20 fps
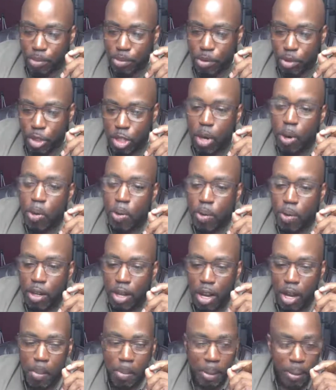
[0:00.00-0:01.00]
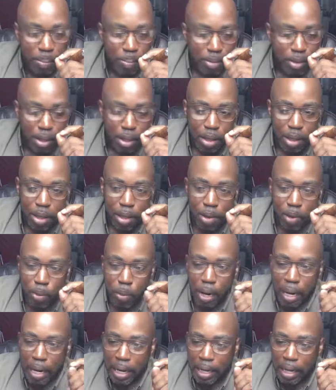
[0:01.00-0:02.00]
So comment.
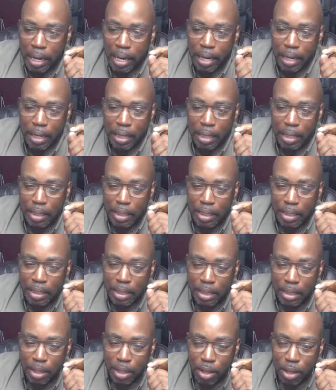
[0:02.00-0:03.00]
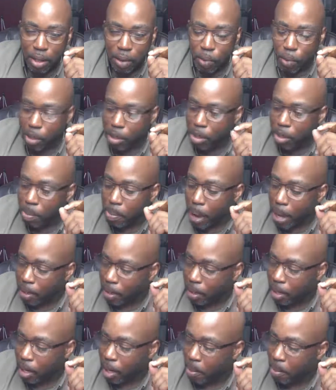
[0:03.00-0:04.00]
What ladies, when you're about
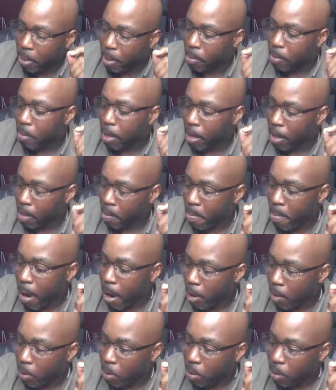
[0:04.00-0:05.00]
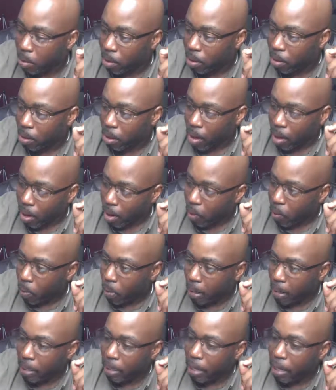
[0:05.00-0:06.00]
to come in a man's mouth,
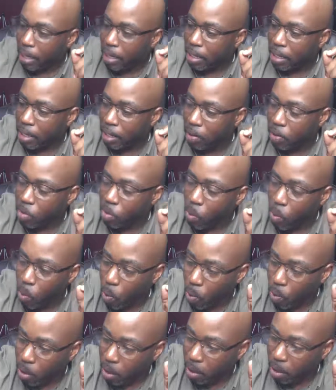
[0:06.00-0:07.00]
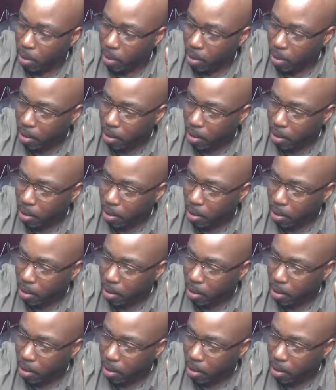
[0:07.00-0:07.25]
what lady gives a warning?